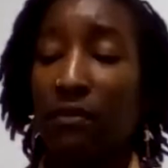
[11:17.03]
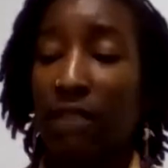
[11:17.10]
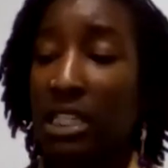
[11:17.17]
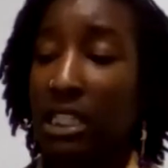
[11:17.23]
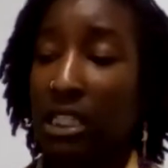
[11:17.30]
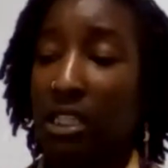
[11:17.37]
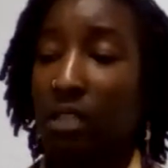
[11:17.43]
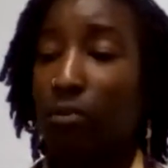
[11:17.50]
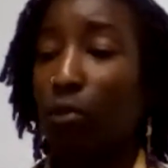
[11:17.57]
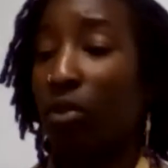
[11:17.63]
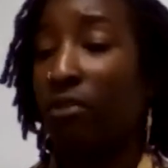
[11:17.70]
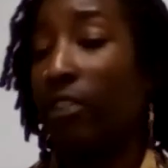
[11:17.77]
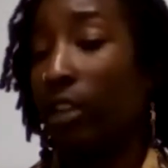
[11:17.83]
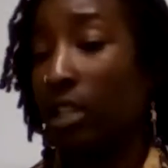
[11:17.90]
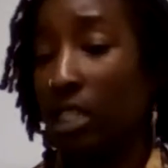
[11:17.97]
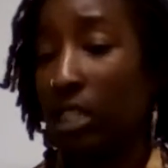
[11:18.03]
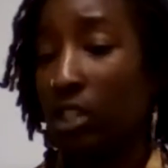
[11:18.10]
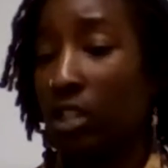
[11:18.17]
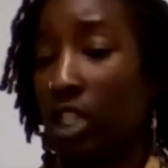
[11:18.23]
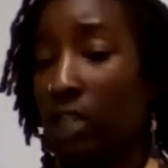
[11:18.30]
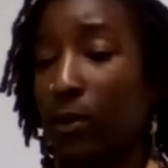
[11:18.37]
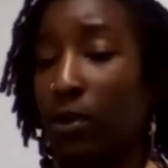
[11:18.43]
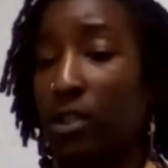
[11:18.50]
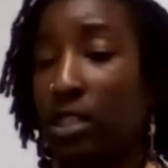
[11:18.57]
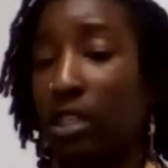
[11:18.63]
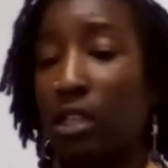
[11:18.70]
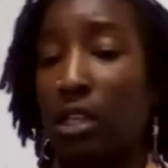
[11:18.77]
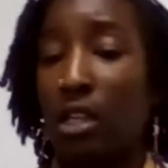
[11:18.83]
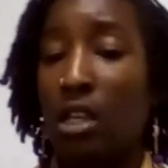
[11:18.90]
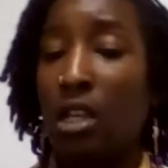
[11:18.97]
investing more feelings into this person
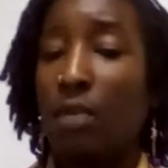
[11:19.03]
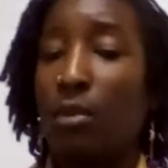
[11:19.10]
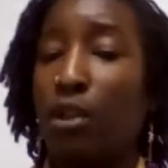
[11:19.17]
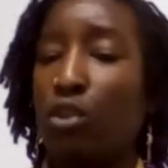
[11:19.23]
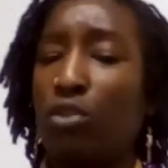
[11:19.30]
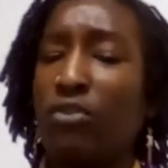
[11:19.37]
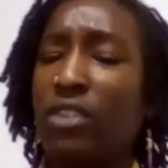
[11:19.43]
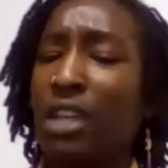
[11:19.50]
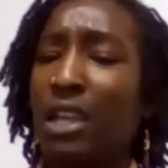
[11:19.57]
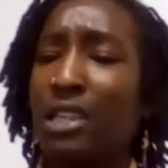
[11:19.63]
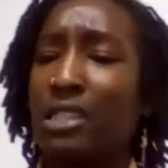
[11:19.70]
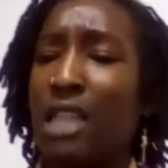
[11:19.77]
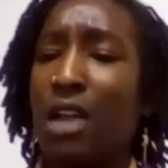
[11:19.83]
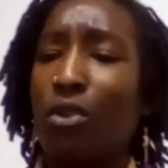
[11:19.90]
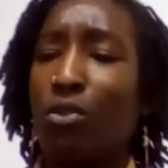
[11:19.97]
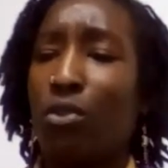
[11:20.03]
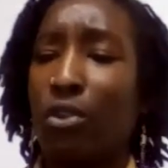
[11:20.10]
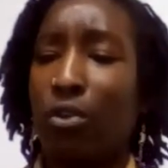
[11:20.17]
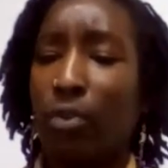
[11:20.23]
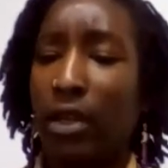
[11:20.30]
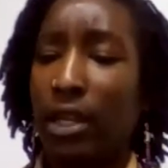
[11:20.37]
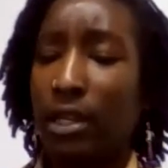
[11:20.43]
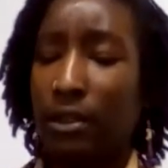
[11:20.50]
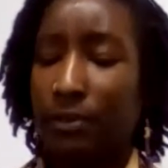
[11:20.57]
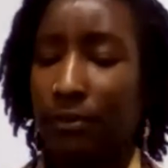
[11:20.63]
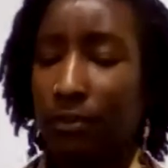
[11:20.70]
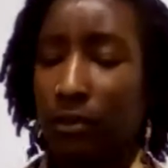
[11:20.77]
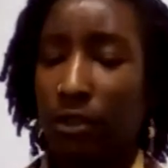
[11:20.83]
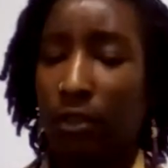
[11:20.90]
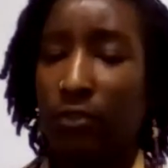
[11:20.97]
because you feel like it's not going away
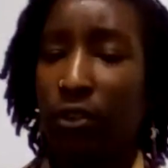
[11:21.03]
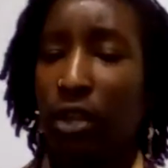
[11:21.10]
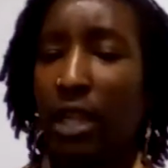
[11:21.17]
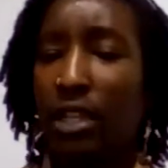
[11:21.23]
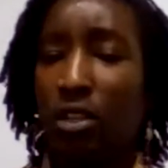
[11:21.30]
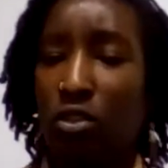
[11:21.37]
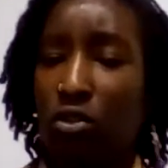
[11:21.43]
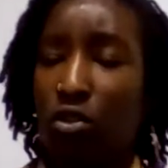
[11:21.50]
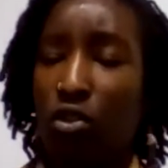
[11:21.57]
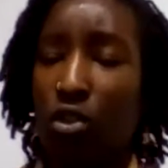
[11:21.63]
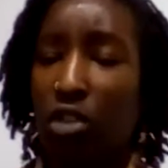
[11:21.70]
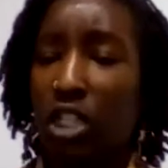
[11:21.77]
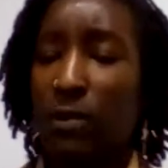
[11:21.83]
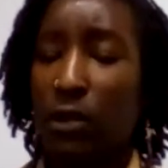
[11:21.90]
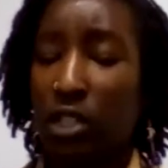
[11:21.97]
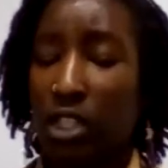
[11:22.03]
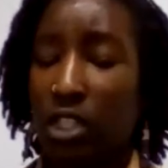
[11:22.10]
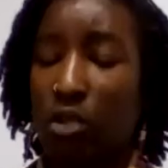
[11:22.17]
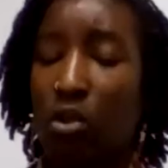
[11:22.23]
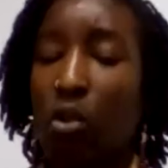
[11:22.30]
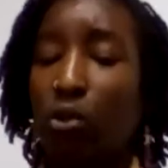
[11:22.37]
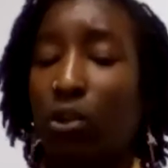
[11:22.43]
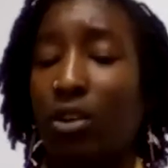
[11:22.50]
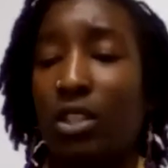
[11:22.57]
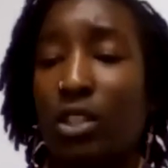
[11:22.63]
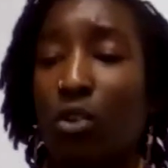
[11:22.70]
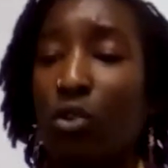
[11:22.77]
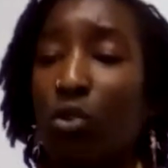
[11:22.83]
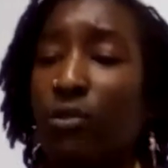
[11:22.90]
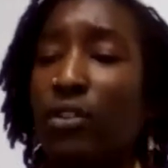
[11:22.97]
feel like you know this person's still holding on
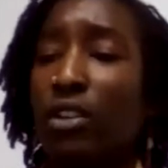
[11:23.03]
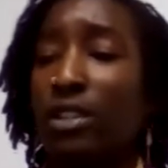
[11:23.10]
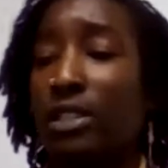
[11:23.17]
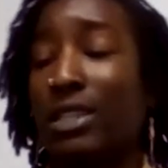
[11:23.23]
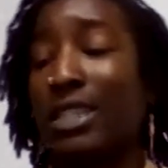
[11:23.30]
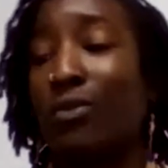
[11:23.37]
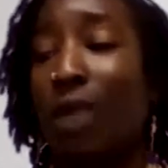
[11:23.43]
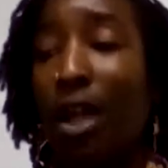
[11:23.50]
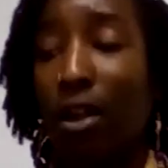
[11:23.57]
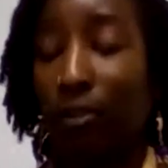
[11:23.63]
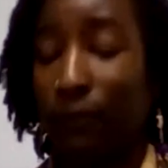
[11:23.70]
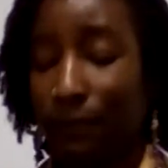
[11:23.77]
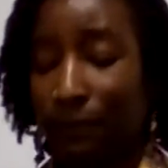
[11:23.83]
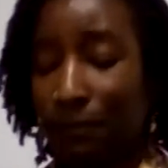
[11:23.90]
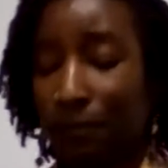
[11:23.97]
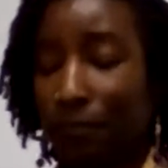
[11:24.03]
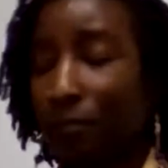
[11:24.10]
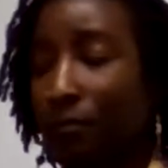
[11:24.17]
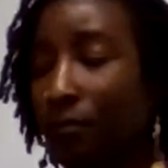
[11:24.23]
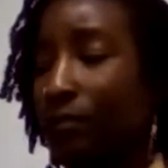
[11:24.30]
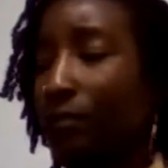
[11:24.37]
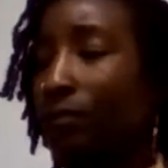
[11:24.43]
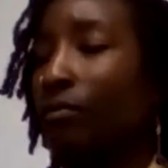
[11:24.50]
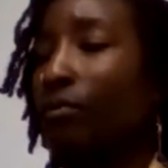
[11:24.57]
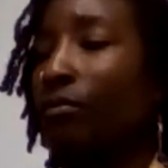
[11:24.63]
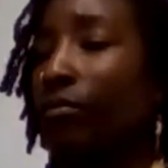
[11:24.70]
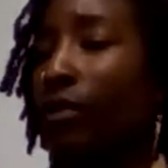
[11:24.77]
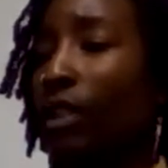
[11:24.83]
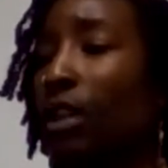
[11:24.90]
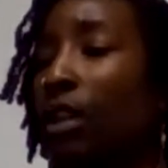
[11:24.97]
to old feelings as well.
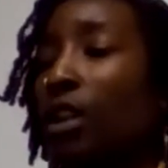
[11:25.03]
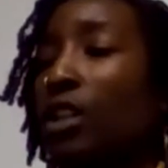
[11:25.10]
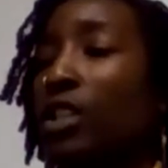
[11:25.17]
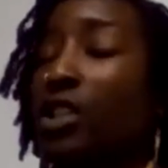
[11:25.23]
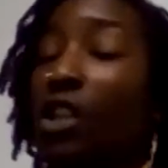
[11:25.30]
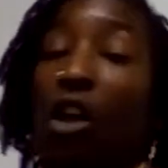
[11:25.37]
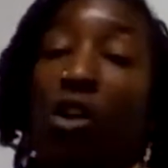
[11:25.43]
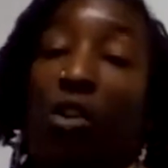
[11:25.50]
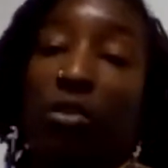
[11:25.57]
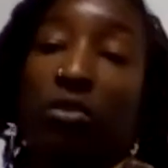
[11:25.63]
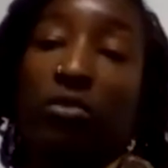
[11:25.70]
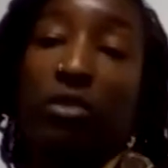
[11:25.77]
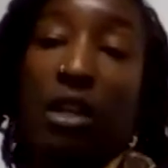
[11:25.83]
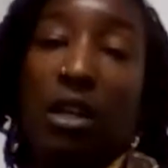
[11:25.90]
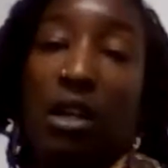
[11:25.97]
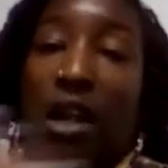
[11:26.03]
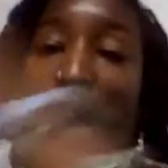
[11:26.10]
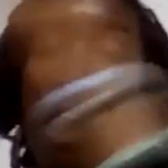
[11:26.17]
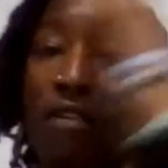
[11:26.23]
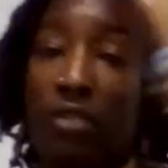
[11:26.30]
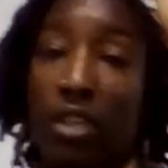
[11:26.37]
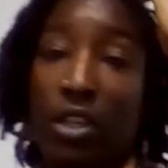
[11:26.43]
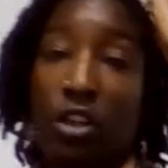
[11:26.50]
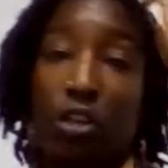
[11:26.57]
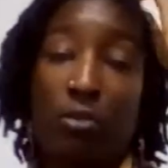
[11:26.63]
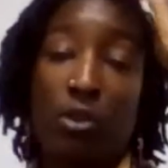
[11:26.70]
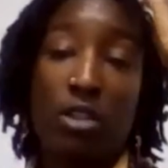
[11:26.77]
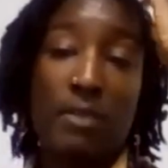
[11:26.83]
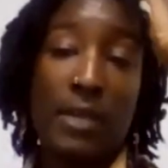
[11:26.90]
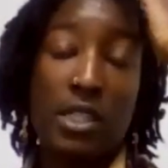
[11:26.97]
So I really hope
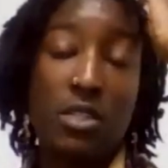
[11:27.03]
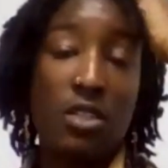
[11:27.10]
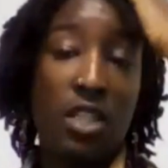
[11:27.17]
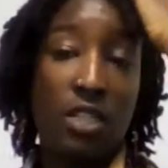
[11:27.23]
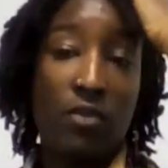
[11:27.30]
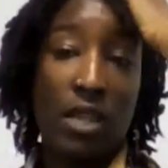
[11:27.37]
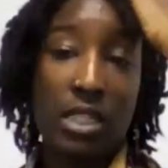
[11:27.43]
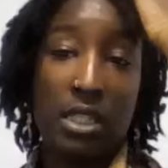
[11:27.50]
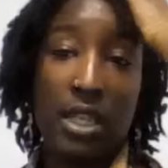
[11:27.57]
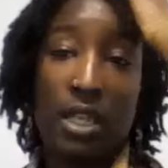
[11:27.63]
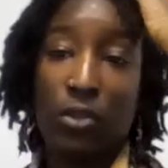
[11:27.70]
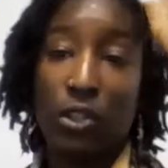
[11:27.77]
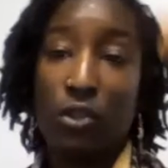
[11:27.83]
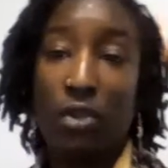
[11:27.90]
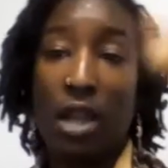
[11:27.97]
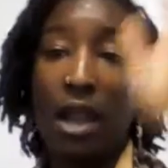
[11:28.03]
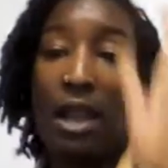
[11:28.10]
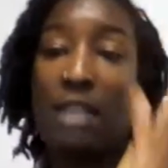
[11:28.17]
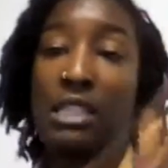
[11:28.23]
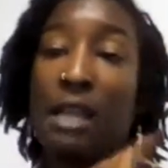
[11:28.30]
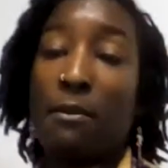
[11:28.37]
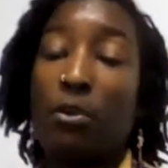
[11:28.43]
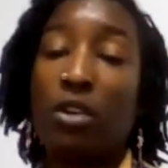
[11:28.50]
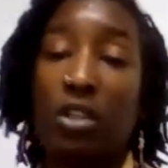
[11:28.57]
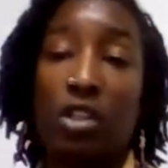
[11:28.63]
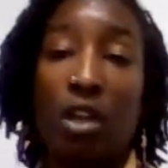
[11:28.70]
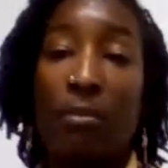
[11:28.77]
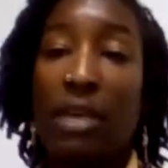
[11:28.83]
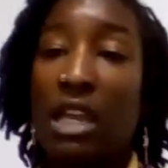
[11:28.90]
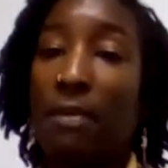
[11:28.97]
those messages resonated with you guys. I'm gonna
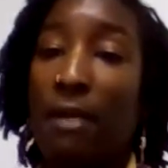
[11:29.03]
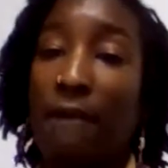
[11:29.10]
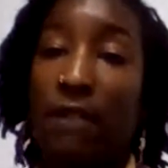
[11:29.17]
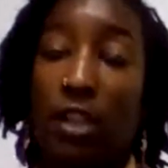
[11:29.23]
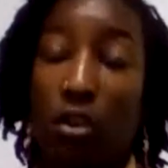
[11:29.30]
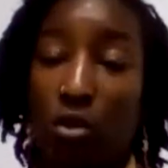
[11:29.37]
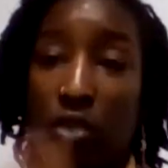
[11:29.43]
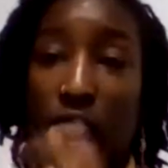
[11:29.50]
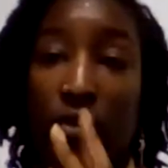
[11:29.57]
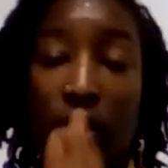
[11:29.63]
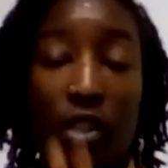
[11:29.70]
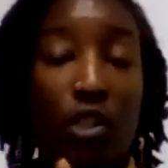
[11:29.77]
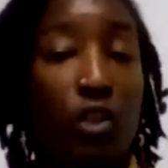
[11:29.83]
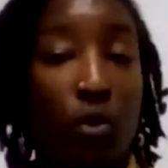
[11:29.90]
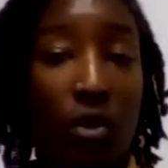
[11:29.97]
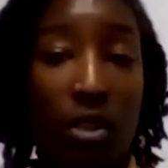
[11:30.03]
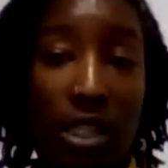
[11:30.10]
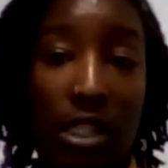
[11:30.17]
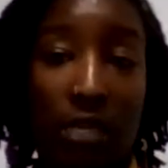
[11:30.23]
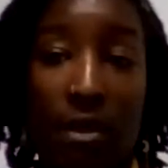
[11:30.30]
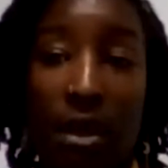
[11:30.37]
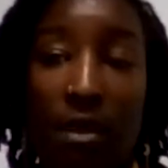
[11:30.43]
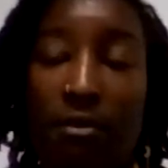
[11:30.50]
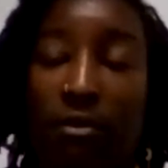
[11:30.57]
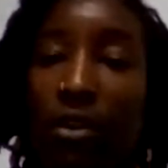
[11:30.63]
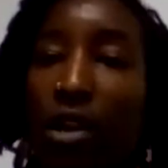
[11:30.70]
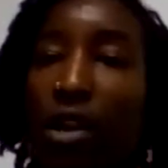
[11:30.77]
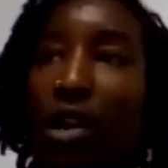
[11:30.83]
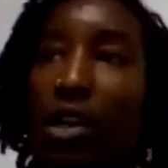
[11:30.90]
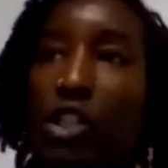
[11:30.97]
start making my videos really short this month,
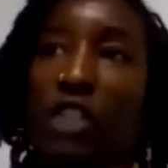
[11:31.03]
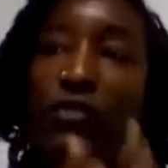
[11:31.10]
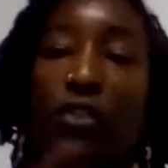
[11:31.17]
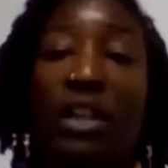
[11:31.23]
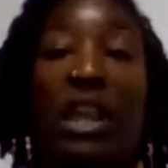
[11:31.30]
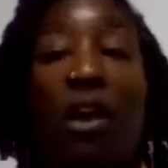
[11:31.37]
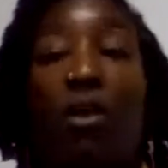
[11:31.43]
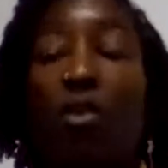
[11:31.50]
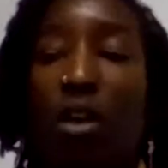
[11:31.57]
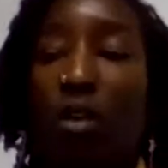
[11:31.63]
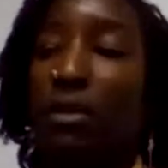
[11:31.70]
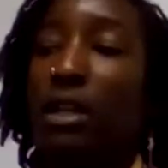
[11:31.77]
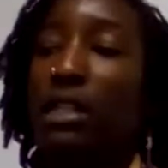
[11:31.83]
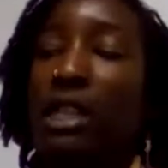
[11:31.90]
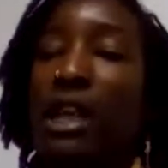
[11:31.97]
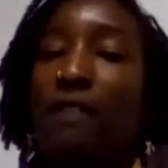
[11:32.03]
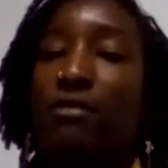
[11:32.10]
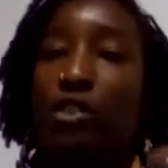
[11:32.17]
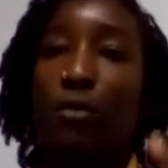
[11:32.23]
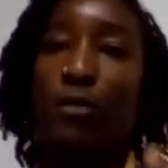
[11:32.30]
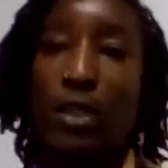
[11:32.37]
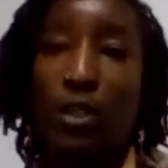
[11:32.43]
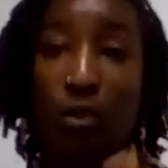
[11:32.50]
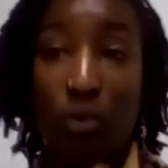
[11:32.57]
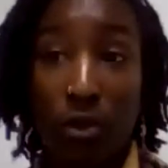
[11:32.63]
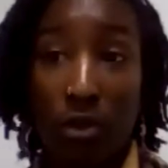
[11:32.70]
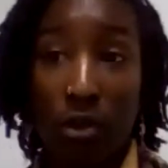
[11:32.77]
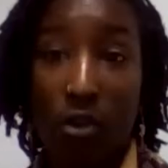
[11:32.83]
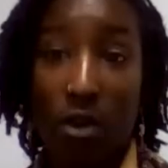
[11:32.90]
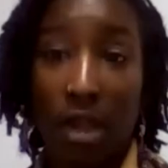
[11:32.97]
just for now on, because I have so much
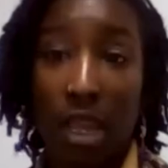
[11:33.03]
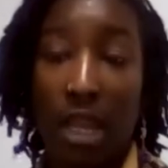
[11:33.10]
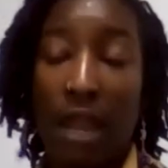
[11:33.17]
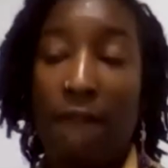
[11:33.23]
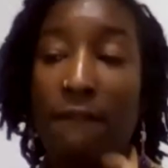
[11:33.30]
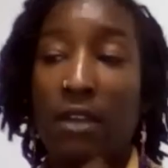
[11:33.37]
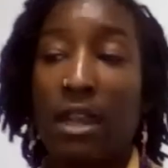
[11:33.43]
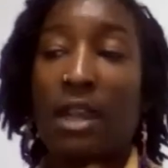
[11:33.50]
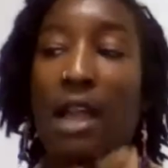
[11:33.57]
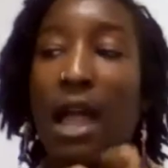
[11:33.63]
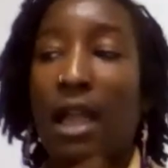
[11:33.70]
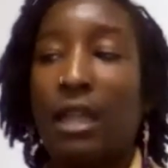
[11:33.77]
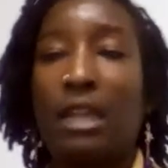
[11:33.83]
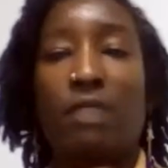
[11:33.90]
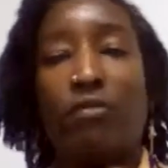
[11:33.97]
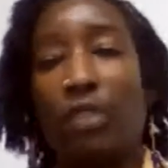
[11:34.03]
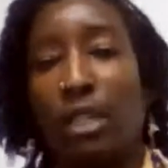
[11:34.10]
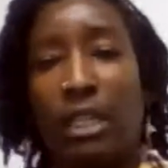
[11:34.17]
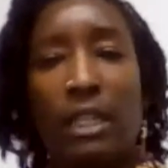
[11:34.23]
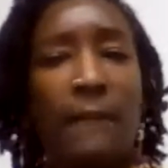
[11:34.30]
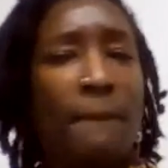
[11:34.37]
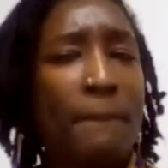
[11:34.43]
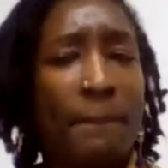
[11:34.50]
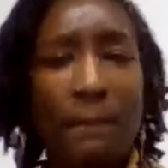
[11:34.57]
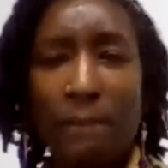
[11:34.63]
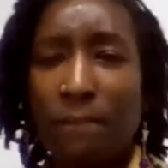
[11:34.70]
going on and I feel like I can really